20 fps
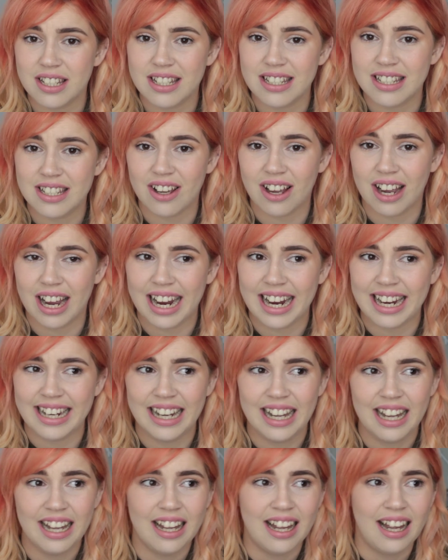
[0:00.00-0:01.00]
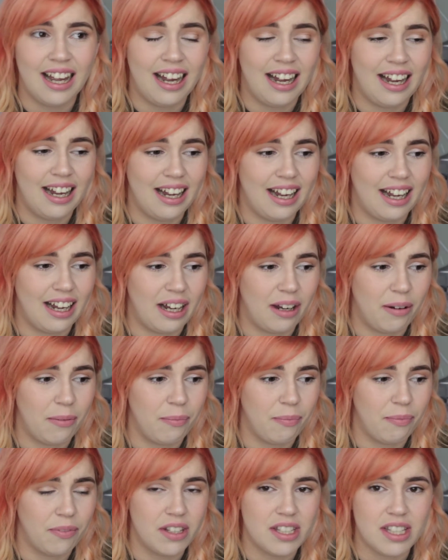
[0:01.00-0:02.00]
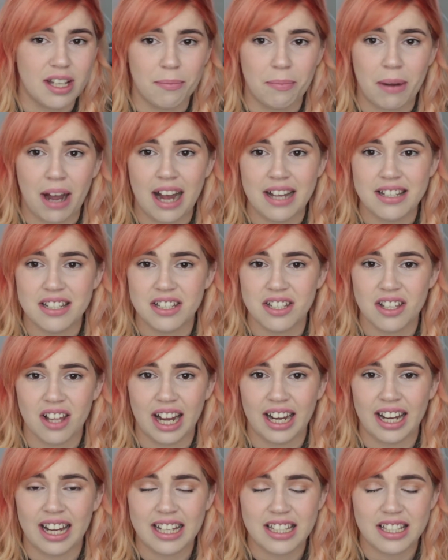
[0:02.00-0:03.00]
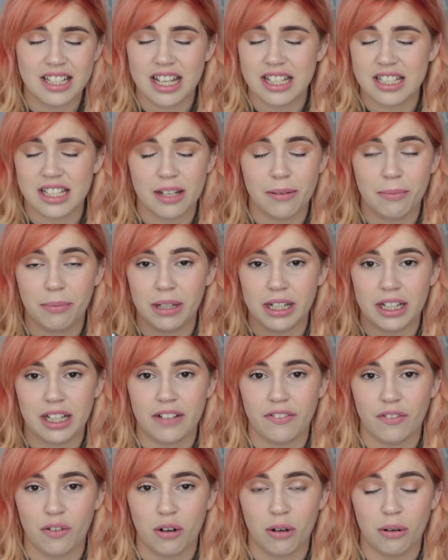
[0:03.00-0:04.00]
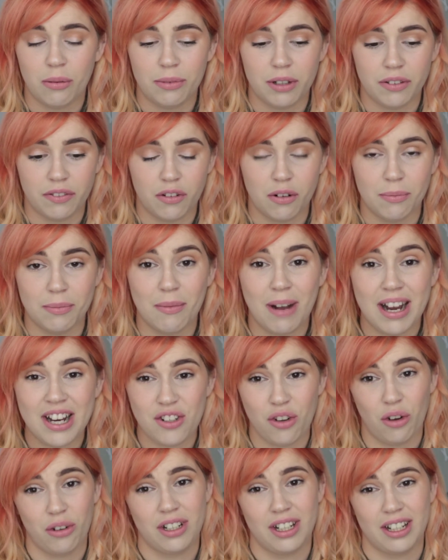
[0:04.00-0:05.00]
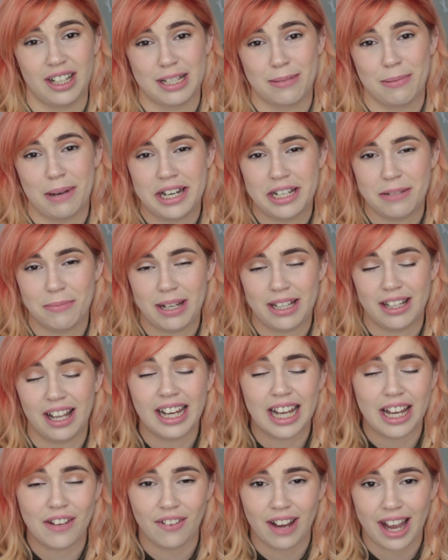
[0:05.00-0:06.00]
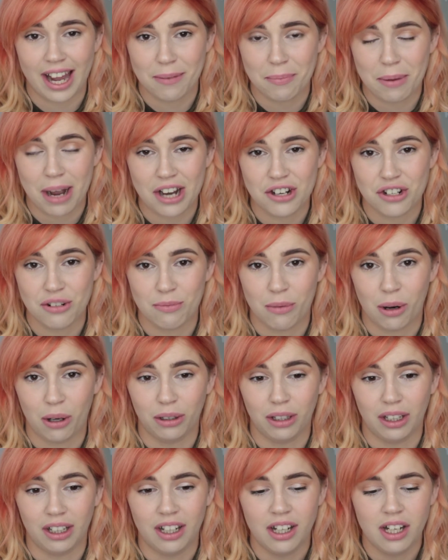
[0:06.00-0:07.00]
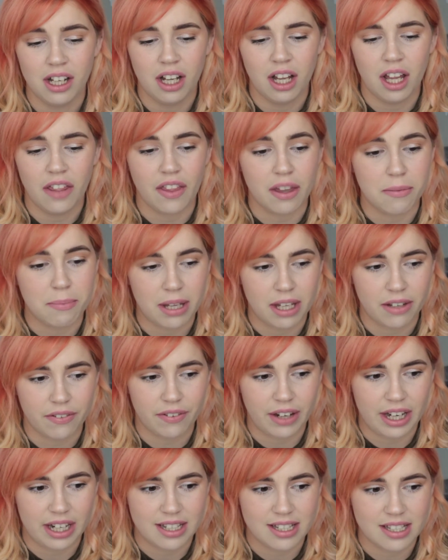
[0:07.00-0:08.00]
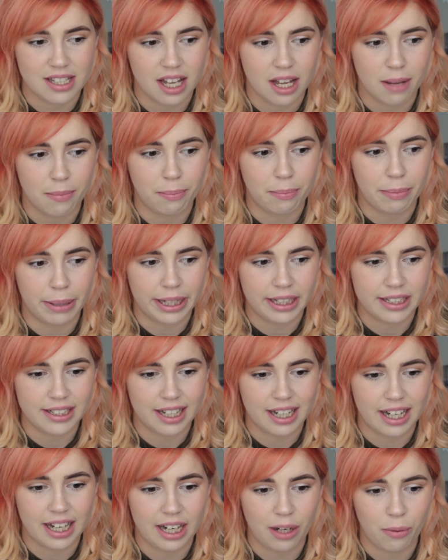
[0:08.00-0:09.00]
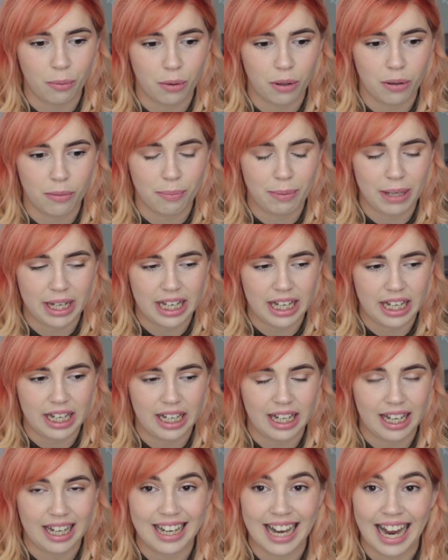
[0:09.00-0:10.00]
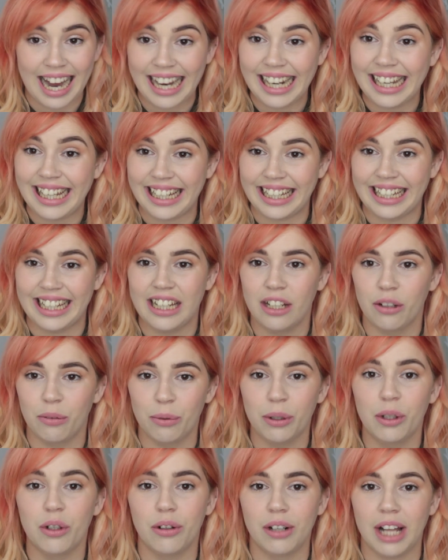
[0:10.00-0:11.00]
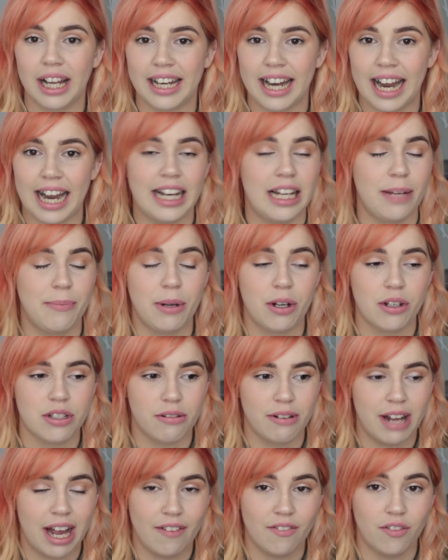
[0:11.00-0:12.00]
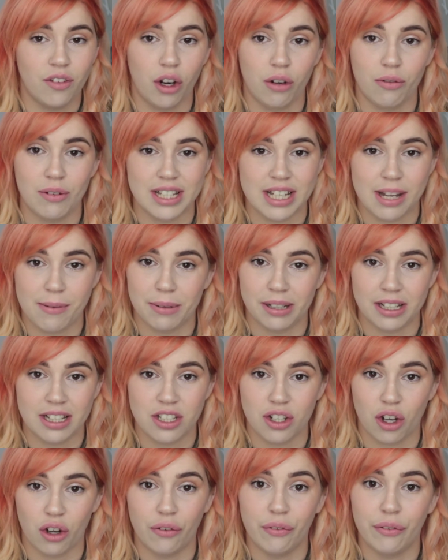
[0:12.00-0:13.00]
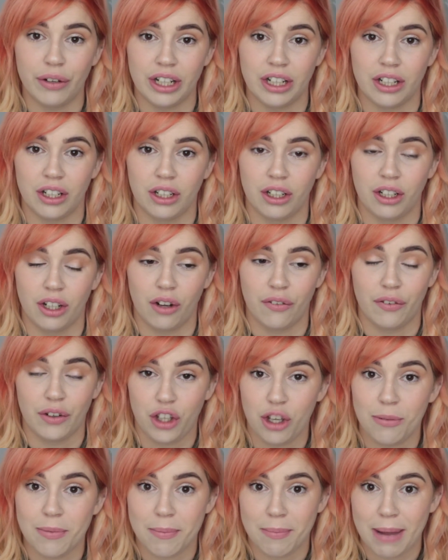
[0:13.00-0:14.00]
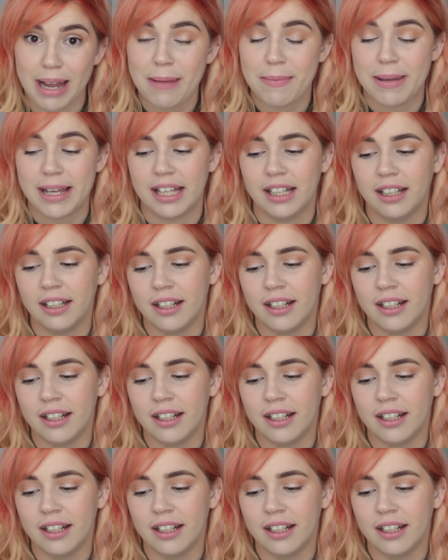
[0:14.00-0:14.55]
inside. Some parts it's like it's completely deformed. My doctor explained to me like if I had a partial molar there'd be a fetus there, but it would be an alien. It would look like an alien because it would have no resemblance of a human baby.